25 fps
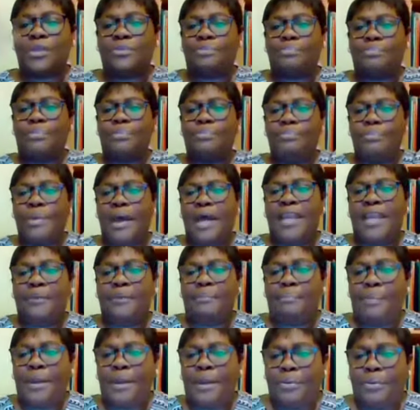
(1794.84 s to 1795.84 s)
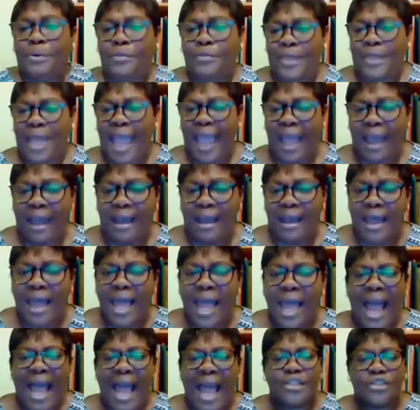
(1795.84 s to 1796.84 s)
with many people there
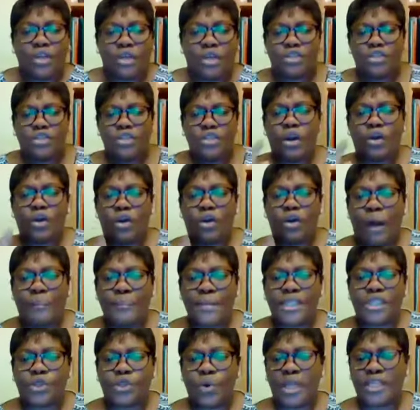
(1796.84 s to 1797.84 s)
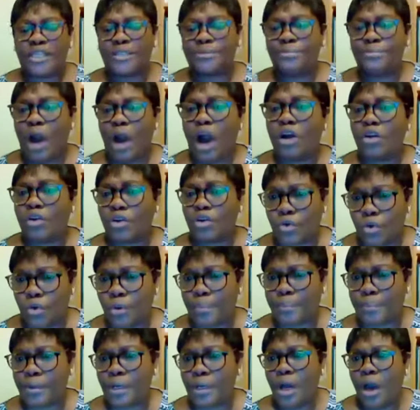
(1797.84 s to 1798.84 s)
and does not commit to a small
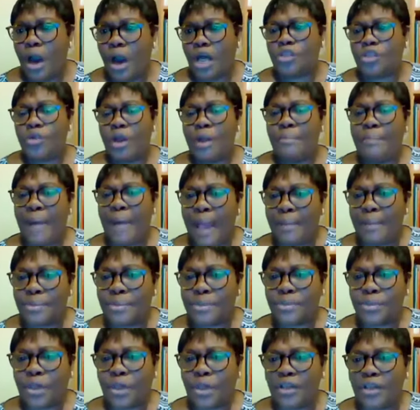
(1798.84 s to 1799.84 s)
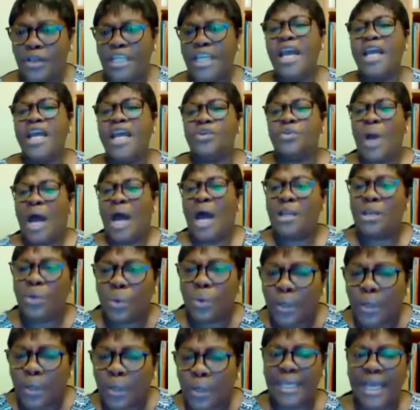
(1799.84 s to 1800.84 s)
group or to a Bible study, you are
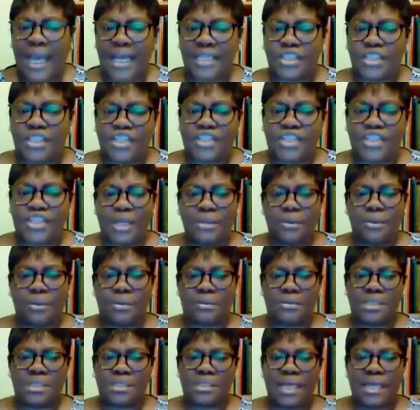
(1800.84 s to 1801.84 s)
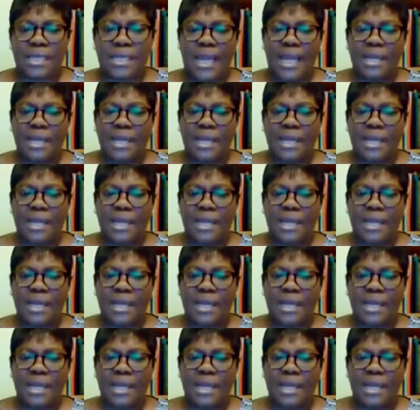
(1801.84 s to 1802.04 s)
looking at a shallow Christian.